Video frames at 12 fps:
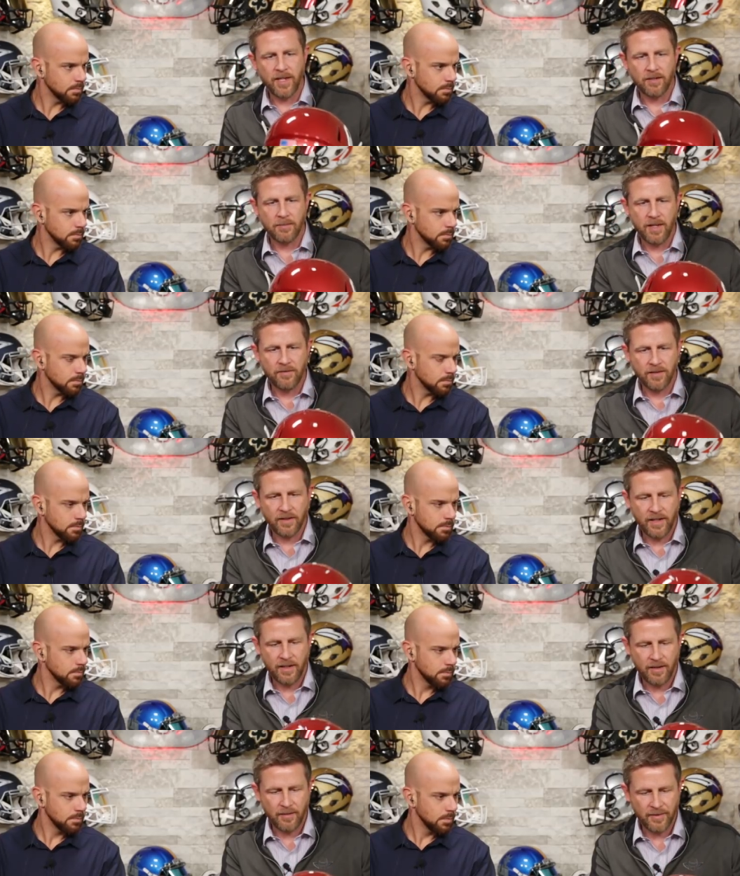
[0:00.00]
Speaker 1: Baker
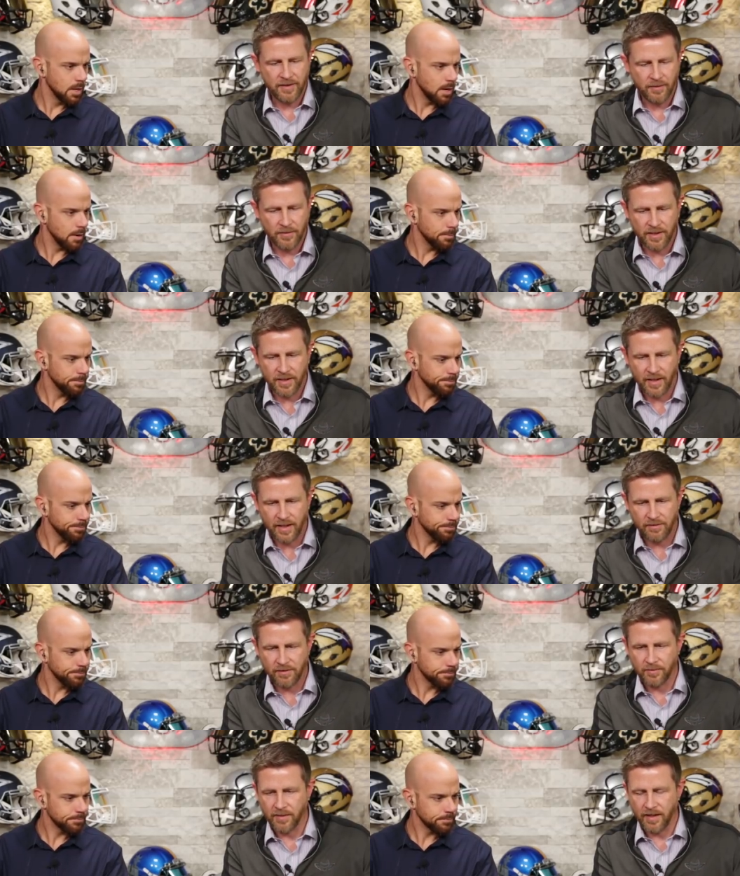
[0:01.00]
Mayfield helmet no. that we did. I
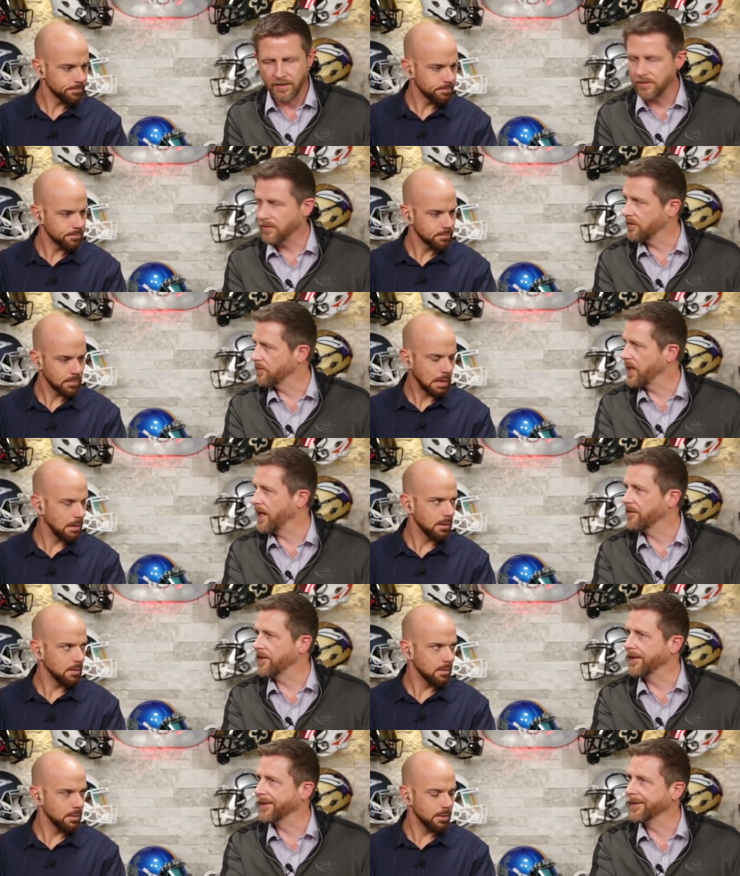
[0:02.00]
don't know if we, I
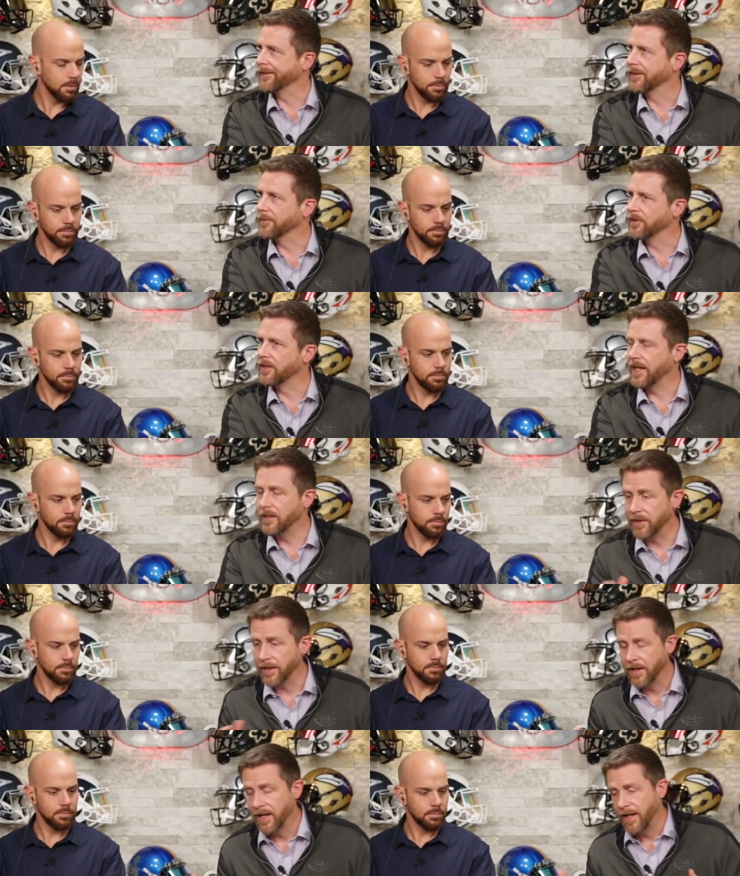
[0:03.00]
we it in here anymore.
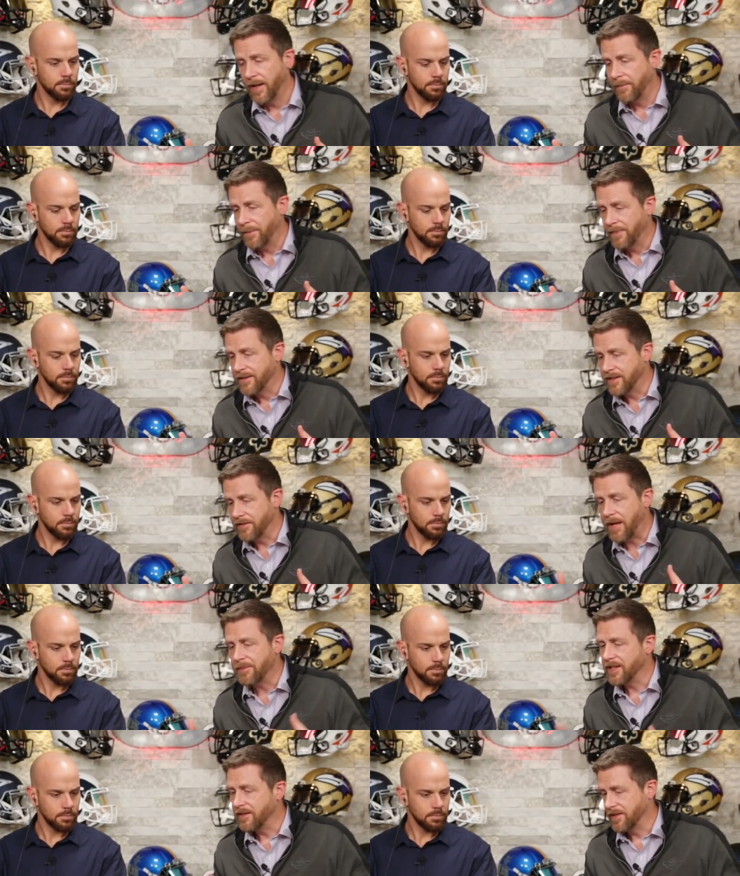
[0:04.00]
Anyway, Steve,
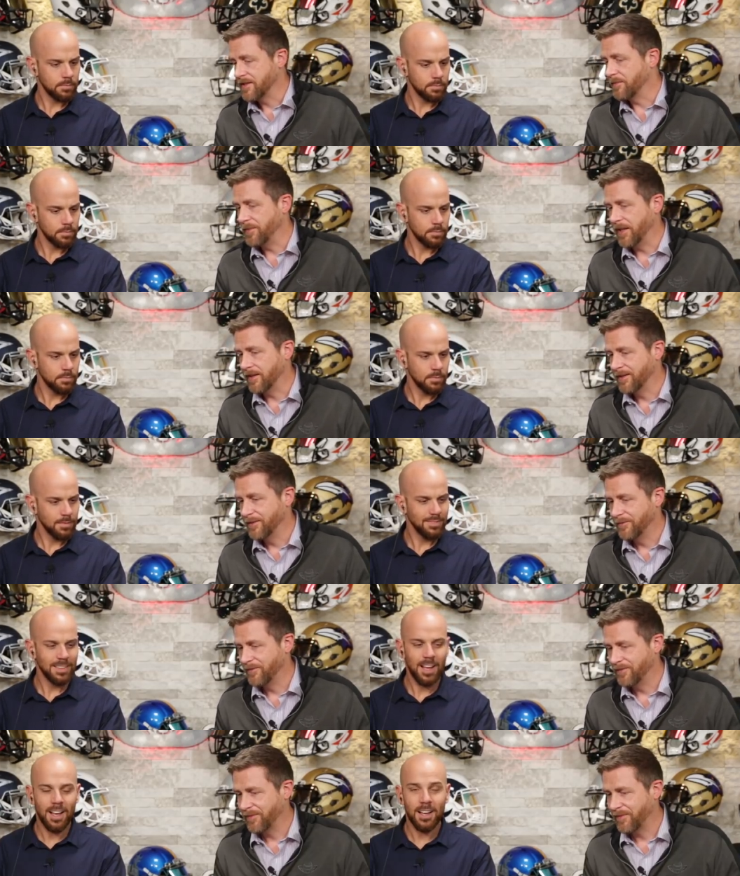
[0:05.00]
I'm going to give this a pick.
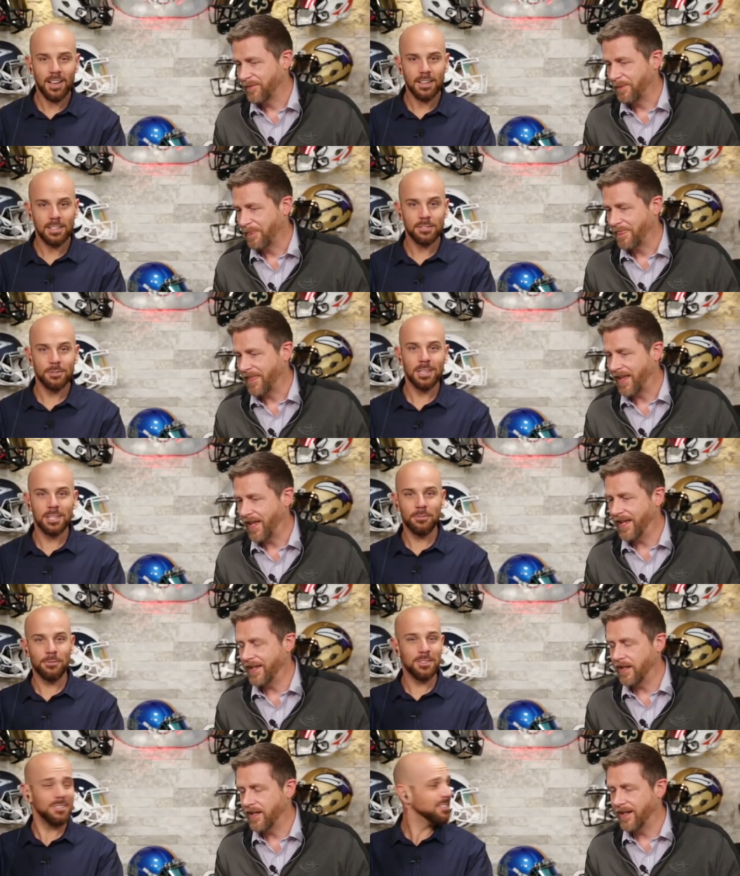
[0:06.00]
Speaker 2: Nice, you get
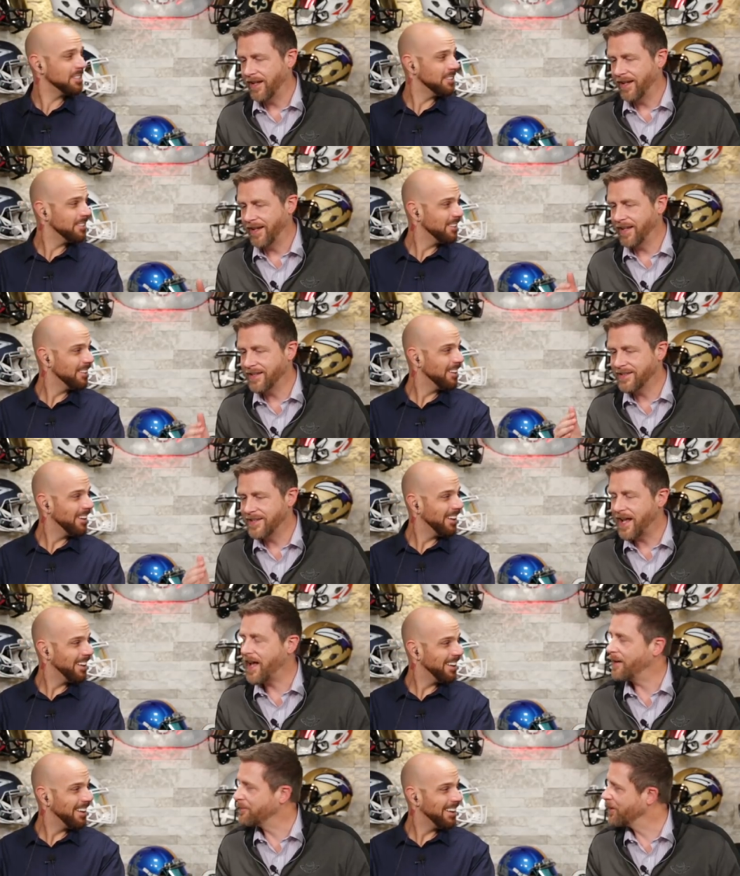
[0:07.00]
Speaker 1: a free. It, it's
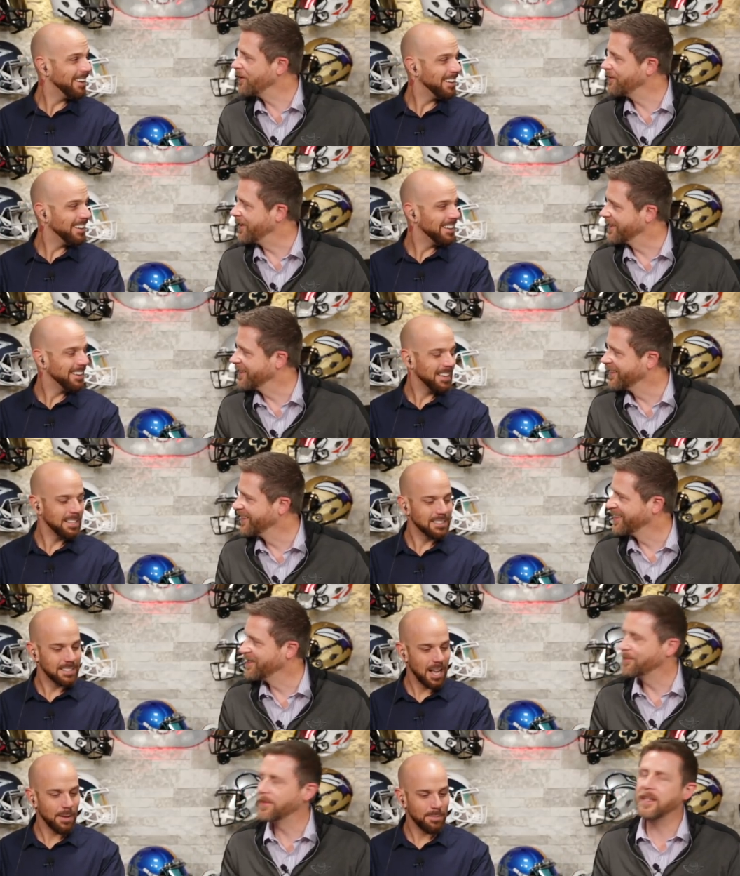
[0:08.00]
not perfect.
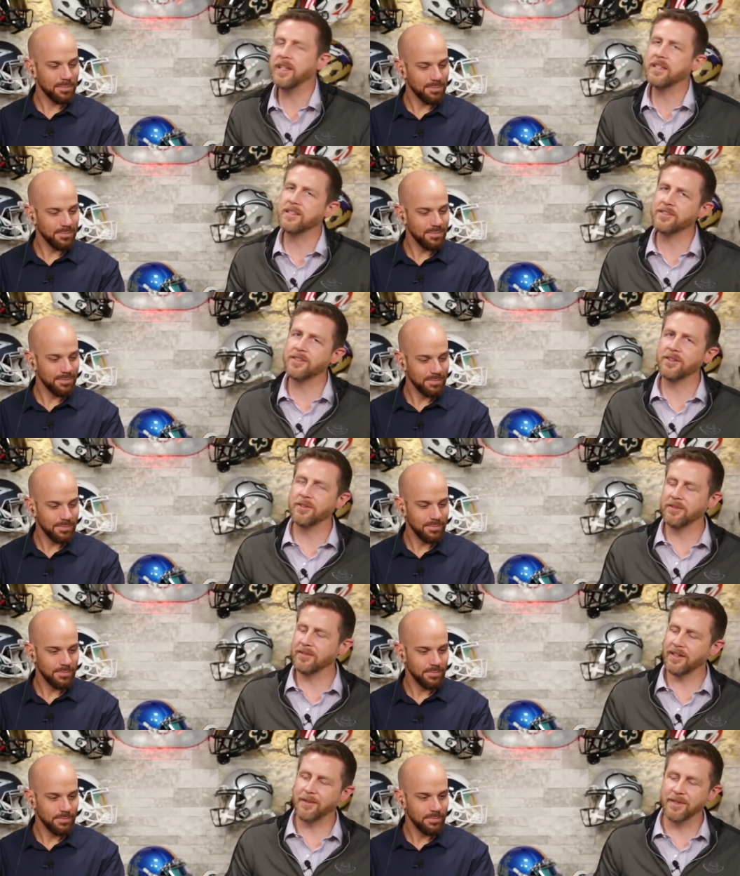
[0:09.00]
It's not. But it's
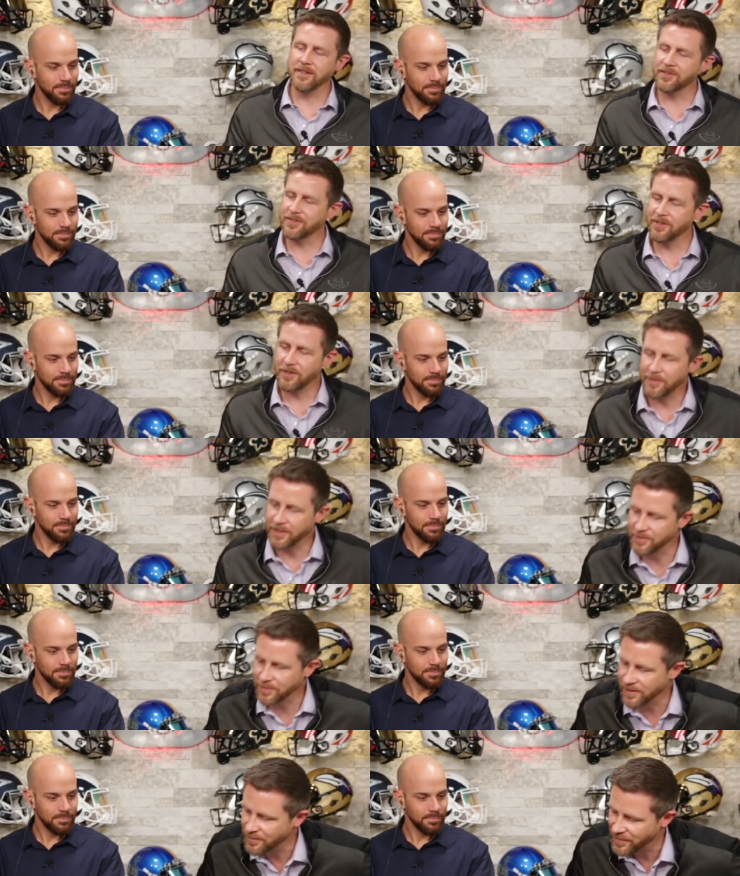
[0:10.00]
so, I mean, so
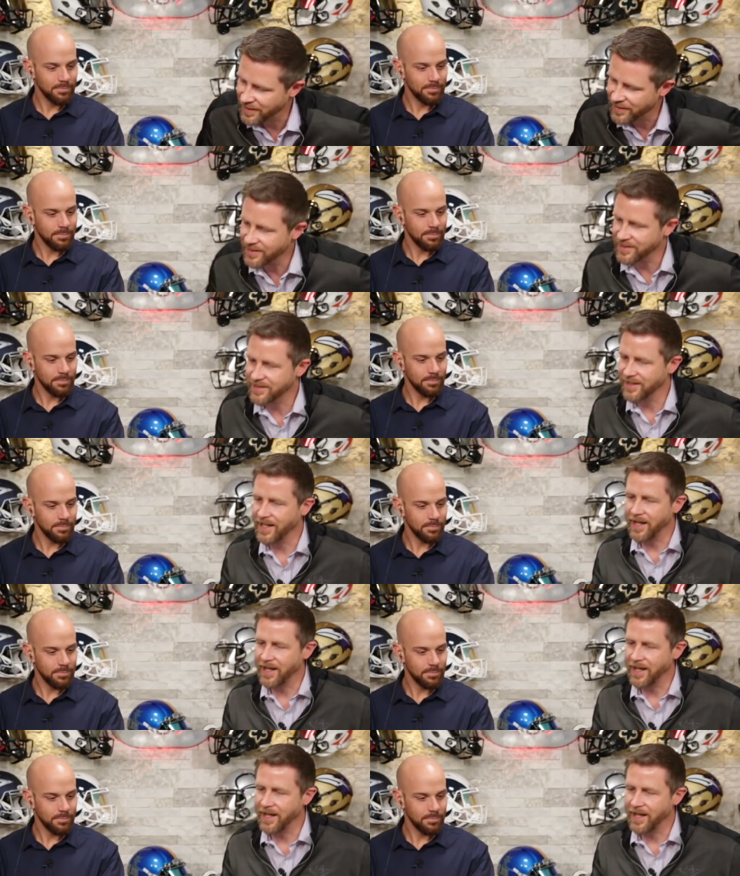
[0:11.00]
much work went into this thing.